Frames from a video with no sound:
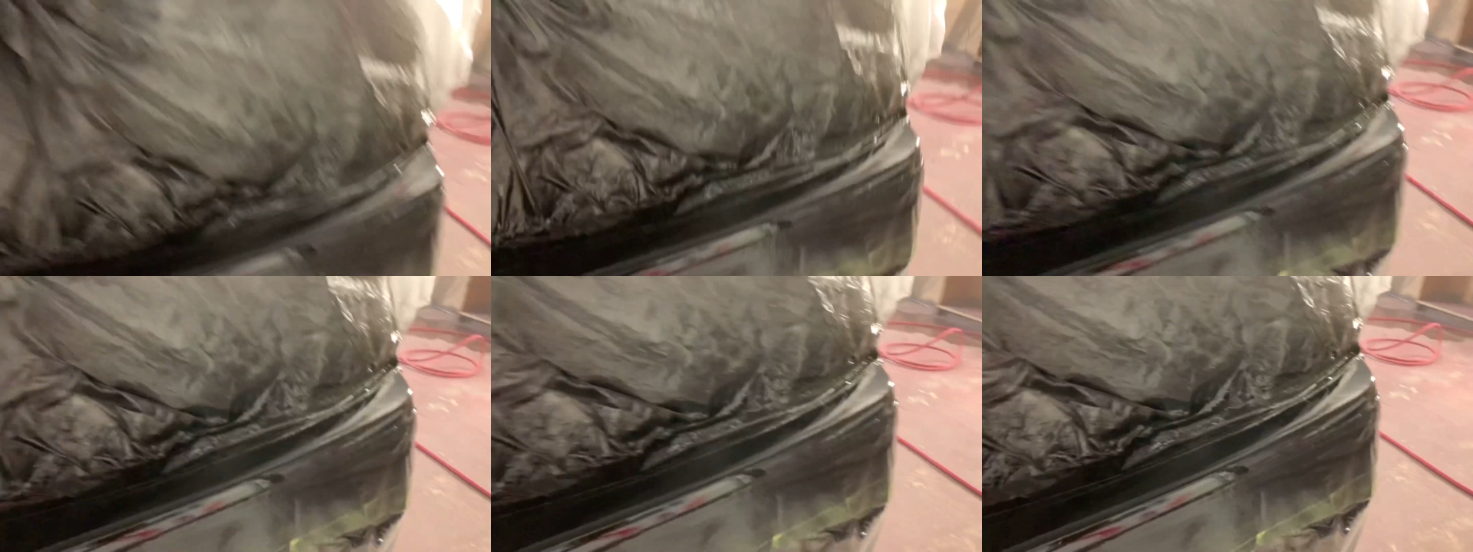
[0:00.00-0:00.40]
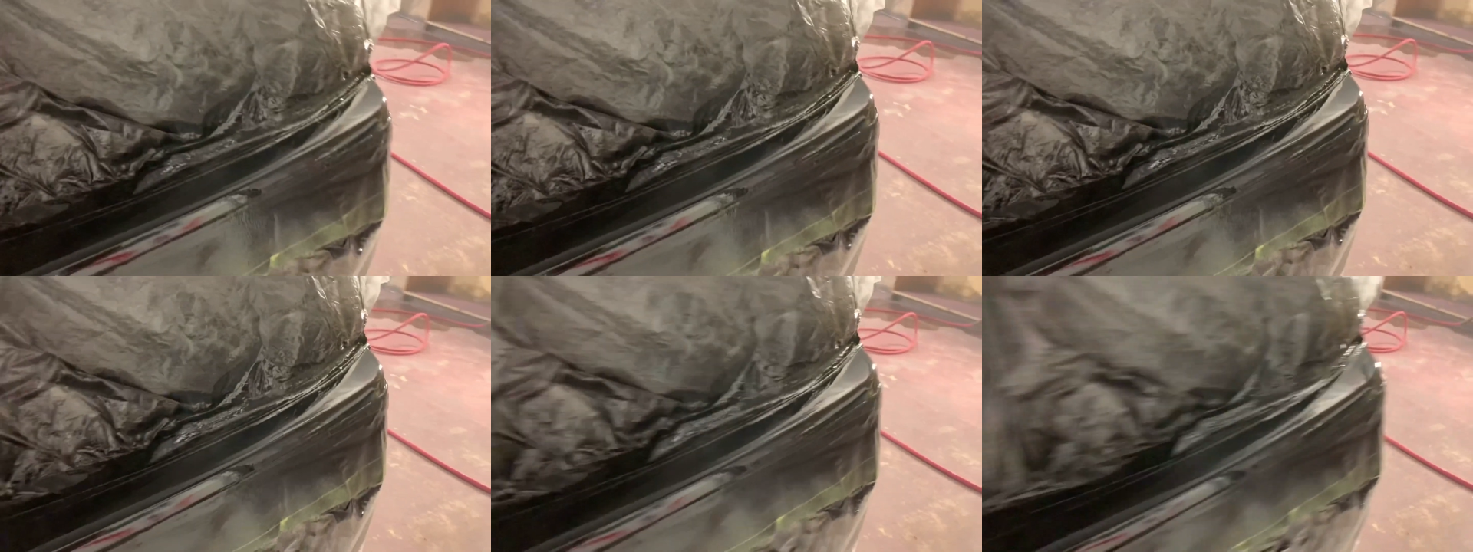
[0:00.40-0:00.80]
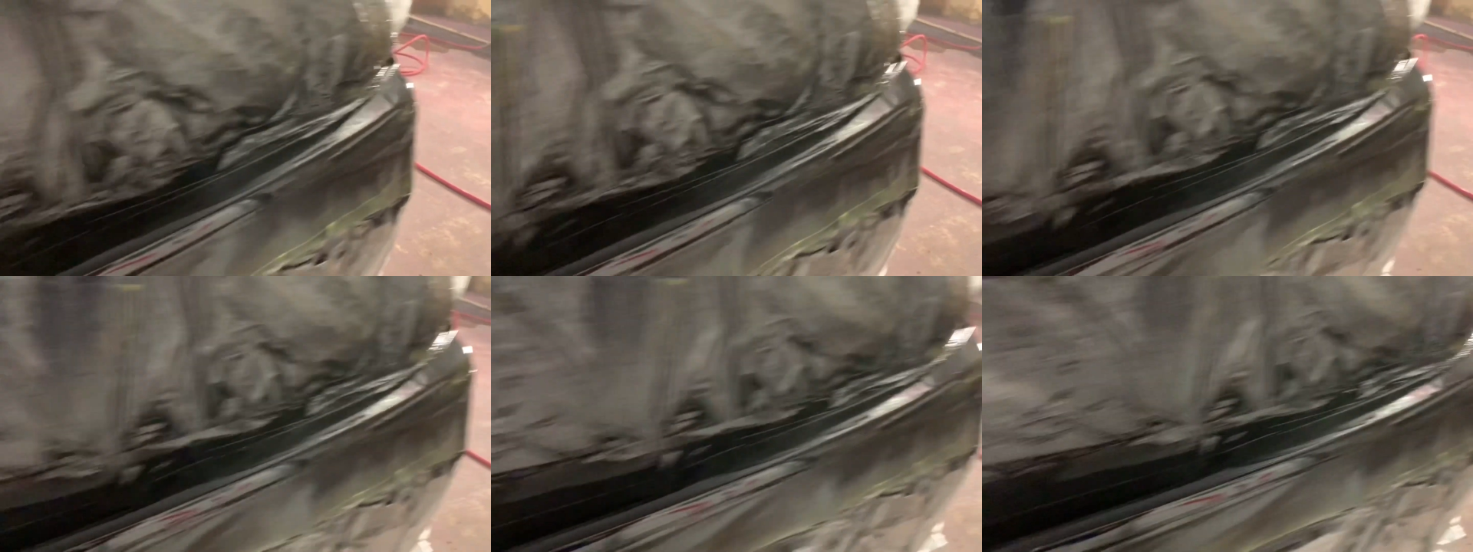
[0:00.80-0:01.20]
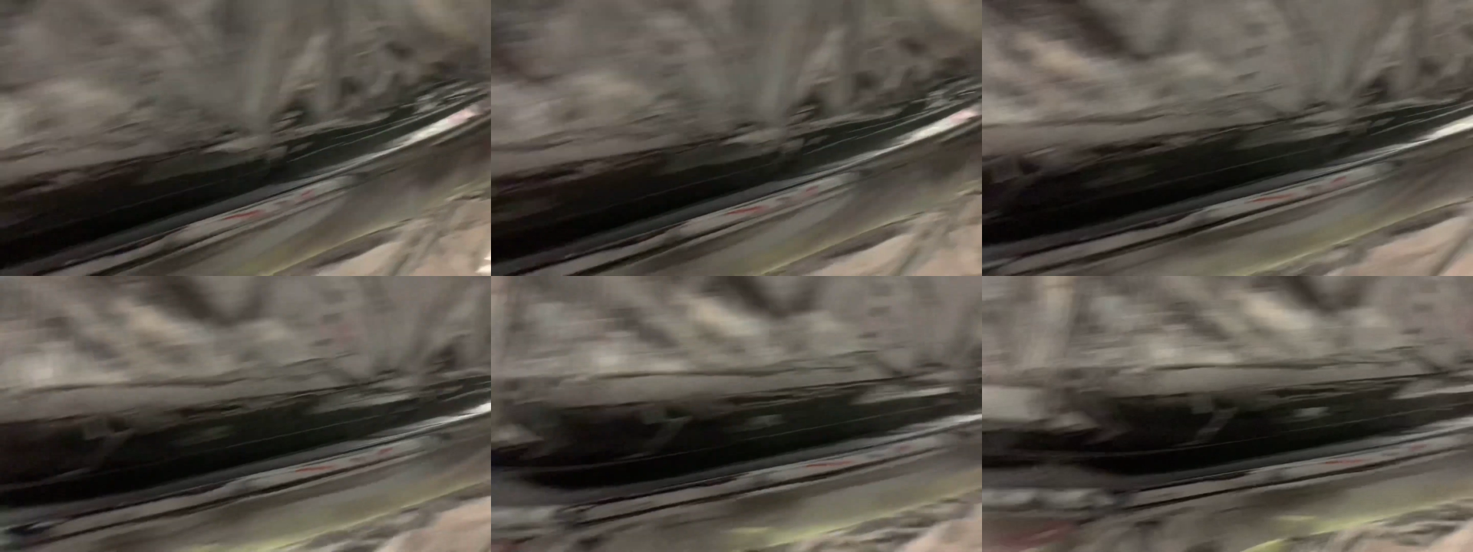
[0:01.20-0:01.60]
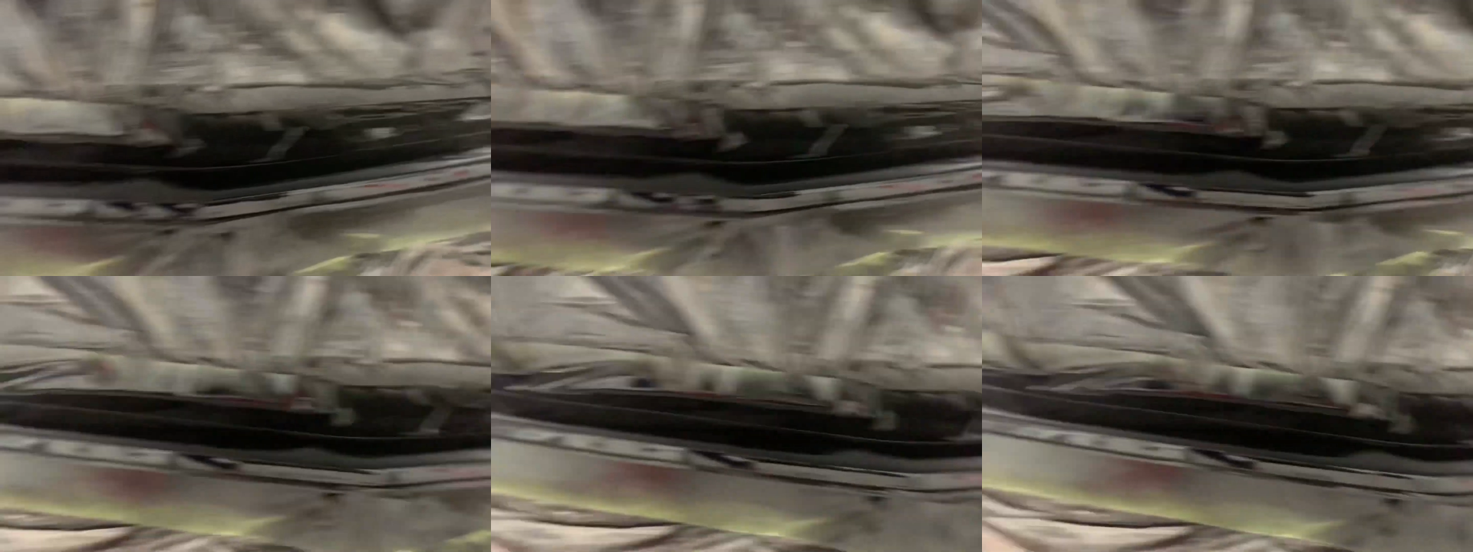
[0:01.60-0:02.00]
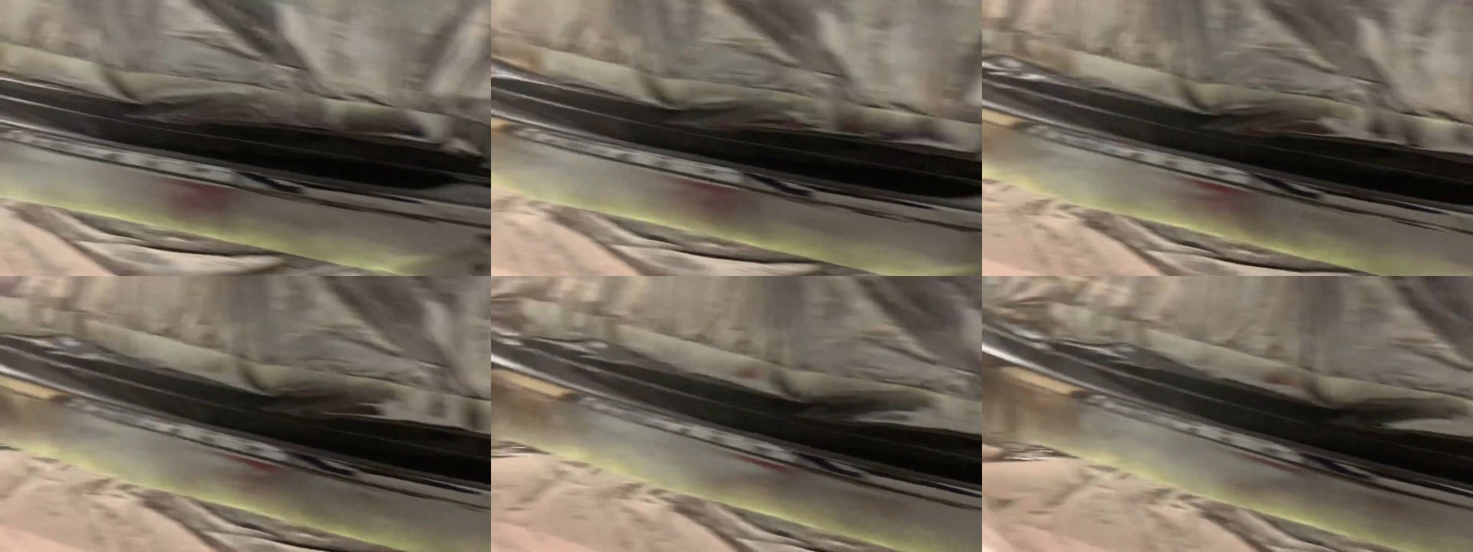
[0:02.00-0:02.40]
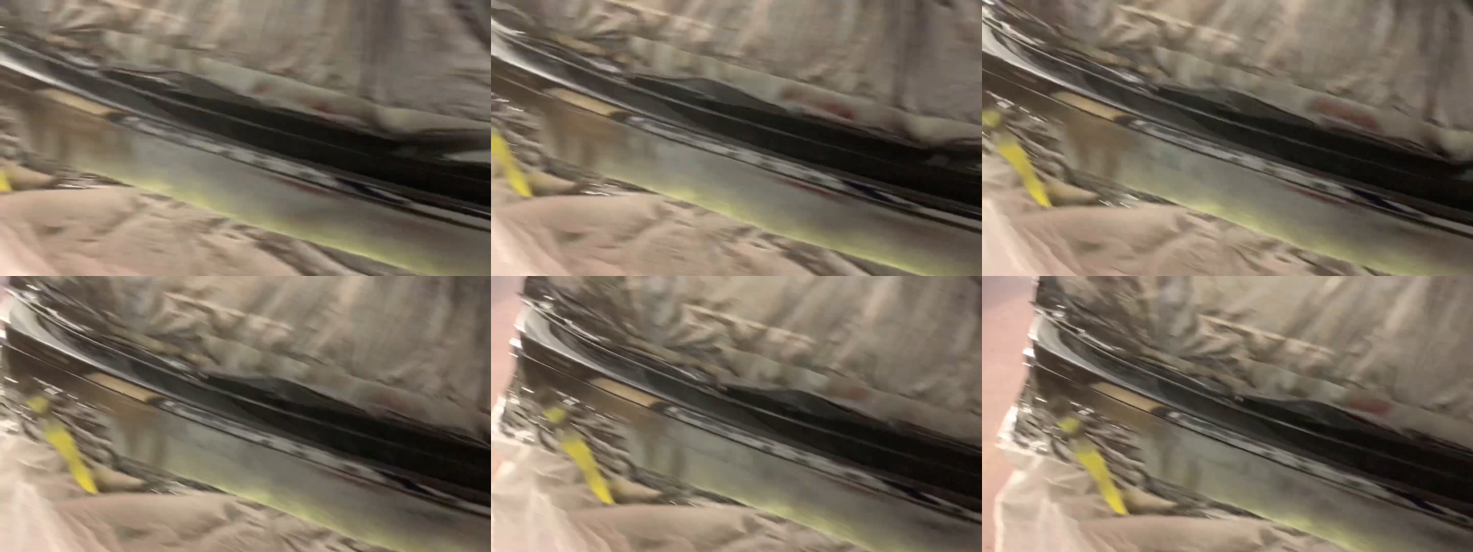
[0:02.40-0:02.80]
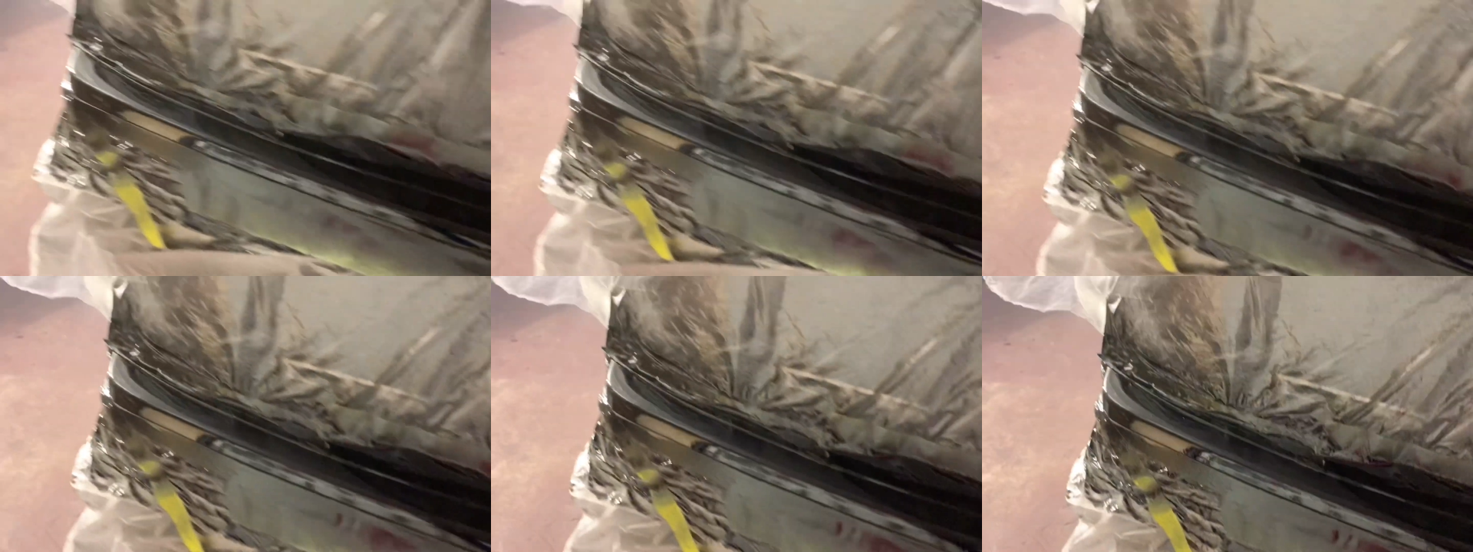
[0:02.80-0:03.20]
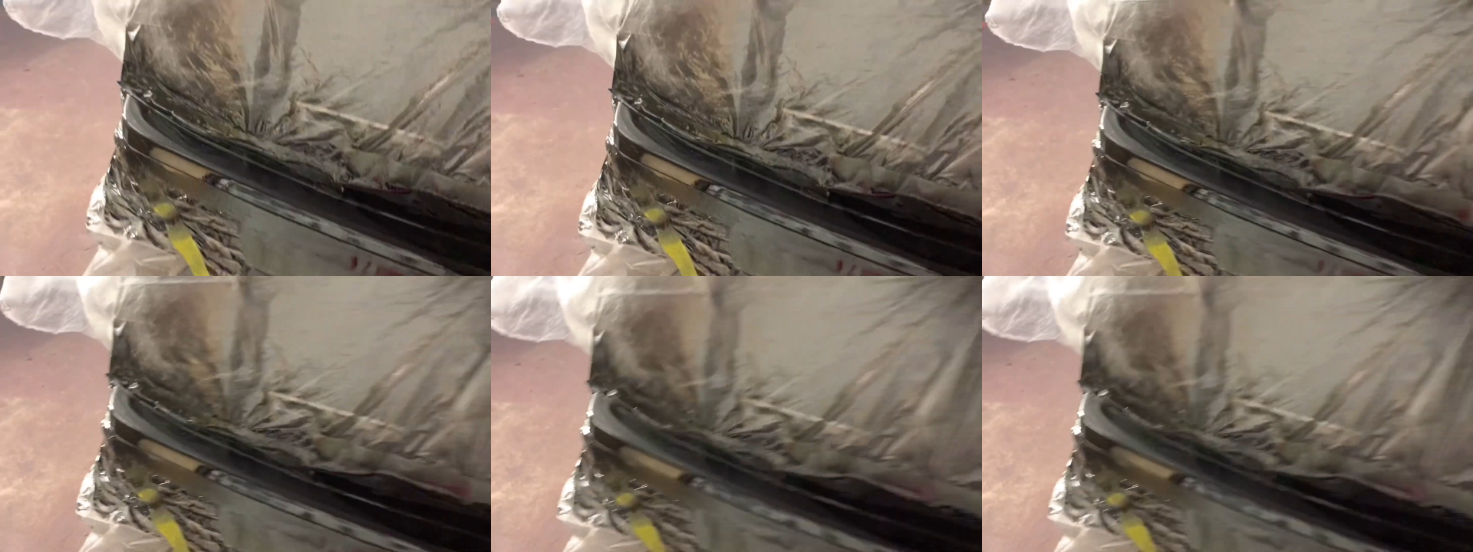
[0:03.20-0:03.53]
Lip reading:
Nobody's mouth can be seen.